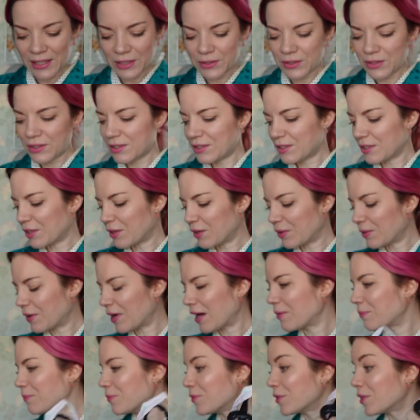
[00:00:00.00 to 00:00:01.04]
So
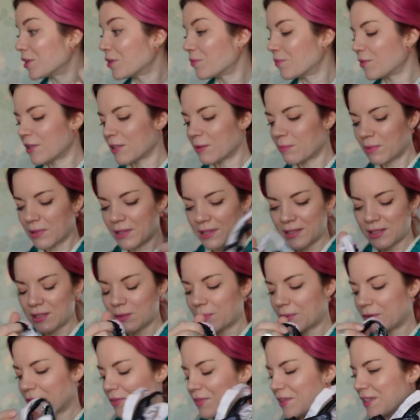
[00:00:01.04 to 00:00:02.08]
I'm really pleased
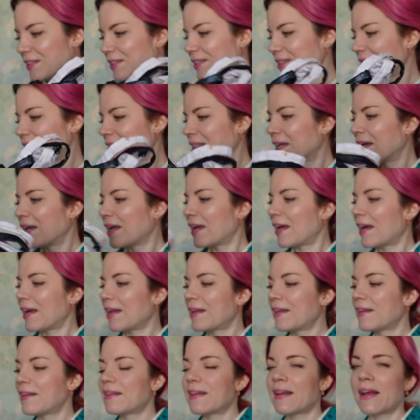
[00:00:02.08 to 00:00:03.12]
with this,
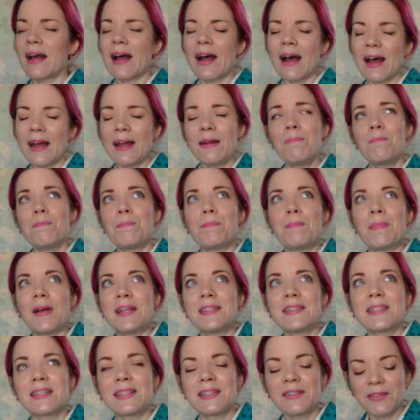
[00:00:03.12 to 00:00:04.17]
and I
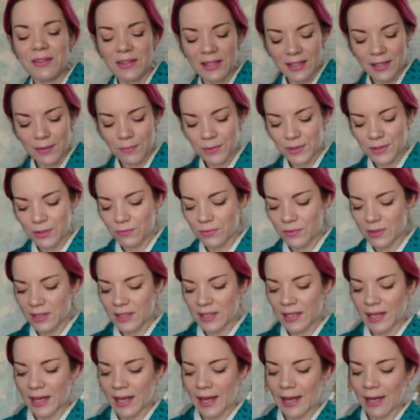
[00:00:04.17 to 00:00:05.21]
basically think it was
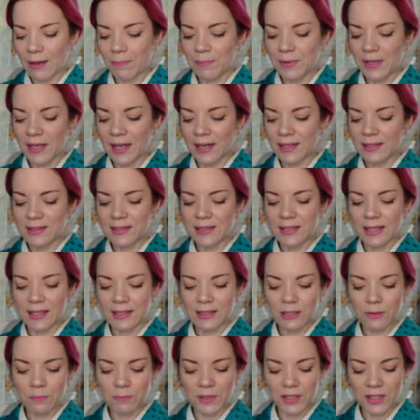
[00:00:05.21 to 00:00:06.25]
really a happy
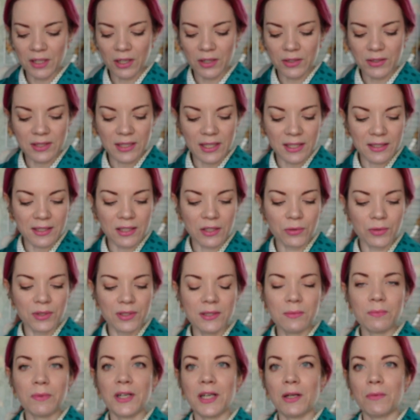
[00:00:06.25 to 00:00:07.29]
accident because I
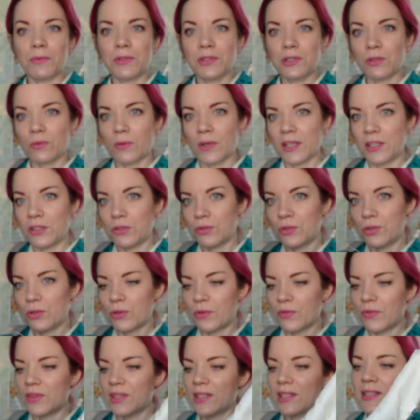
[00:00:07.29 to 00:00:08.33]
noticed when I was trying to
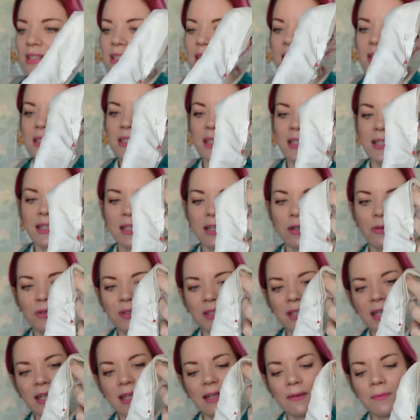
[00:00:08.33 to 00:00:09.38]
turn this inside out
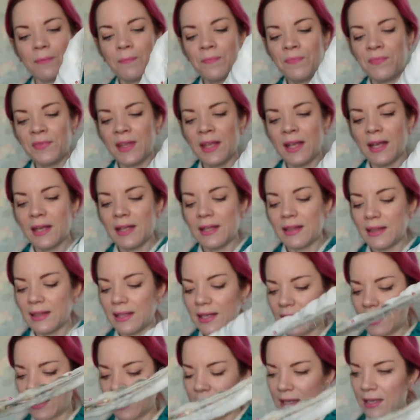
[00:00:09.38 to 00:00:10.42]
again
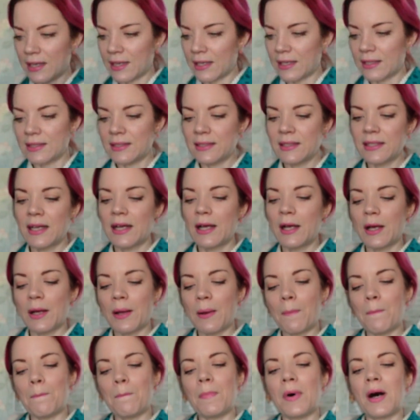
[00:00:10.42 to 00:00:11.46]
that
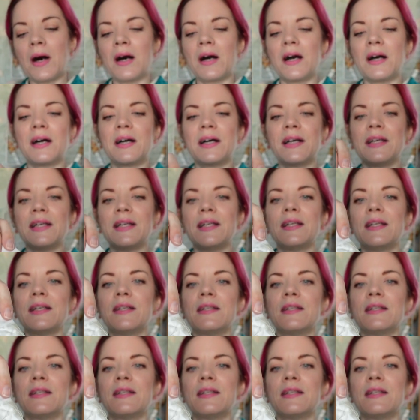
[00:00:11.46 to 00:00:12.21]
my